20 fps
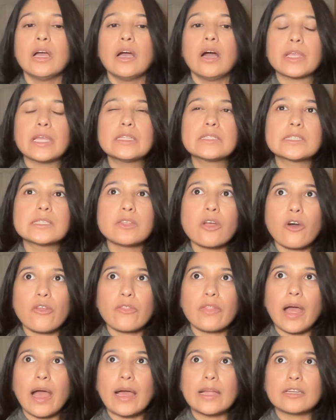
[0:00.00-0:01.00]
It's not
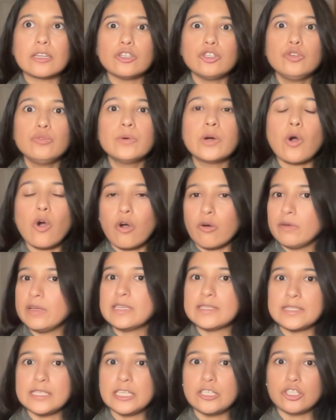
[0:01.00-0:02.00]
that you will
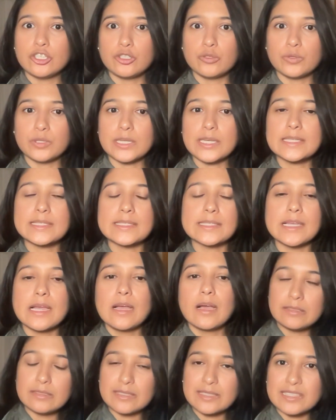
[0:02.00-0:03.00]
always need to do this.
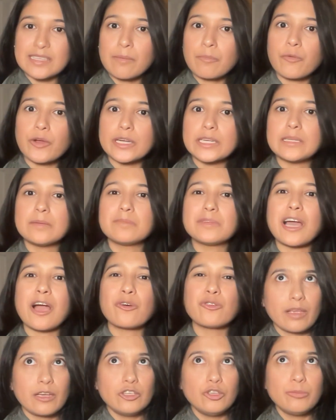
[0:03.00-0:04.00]
Somewhere deep
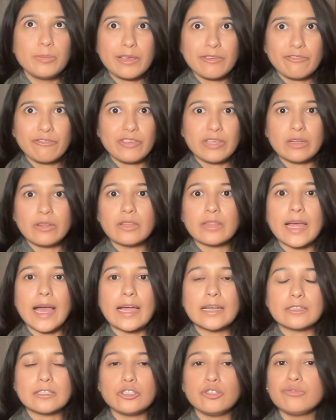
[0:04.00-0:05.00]
down, you may feel
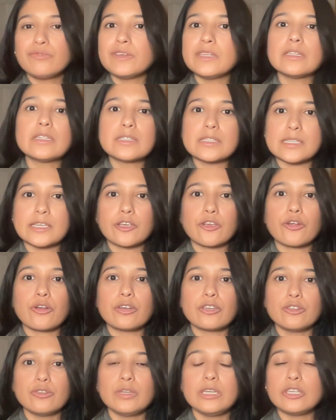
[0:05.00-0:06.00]
that you feel insecure and
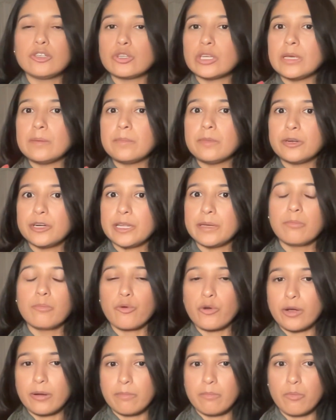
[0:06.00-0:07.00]
you need to keep learning
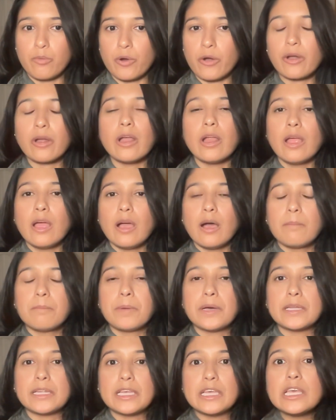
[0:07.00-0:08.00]
more and more.
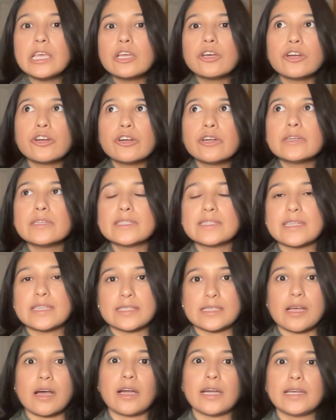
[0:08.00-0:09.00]
But here's the
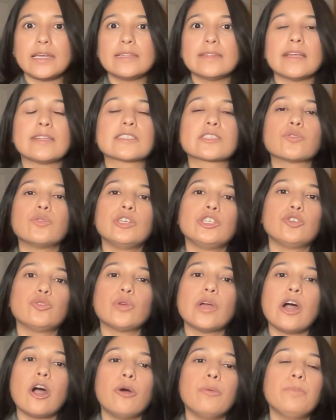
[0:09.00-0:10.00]
sign that's going to
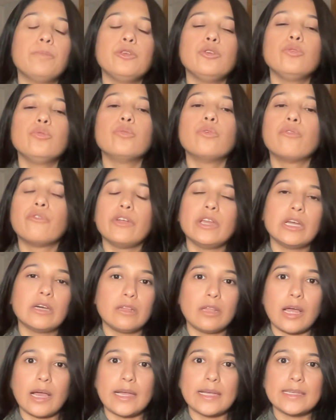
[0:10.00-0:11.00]
help you
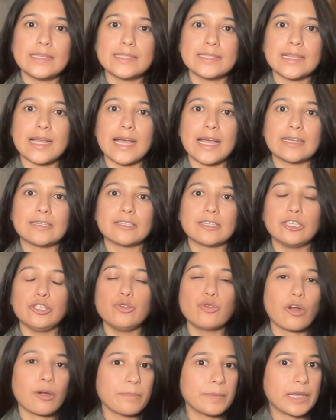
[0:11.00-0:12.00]
realize that
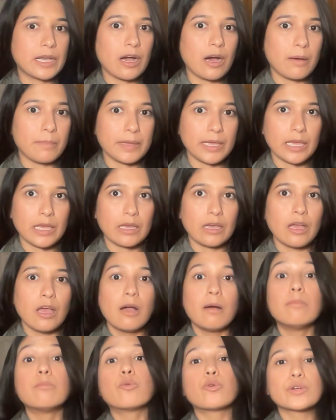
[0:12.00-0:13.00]
you are becoming
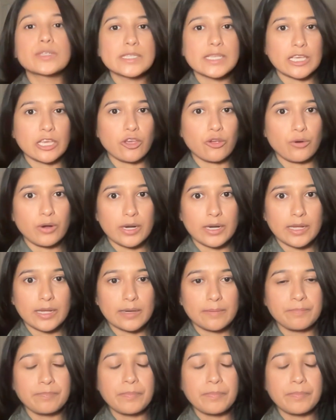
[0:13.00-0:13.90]
more secure in it.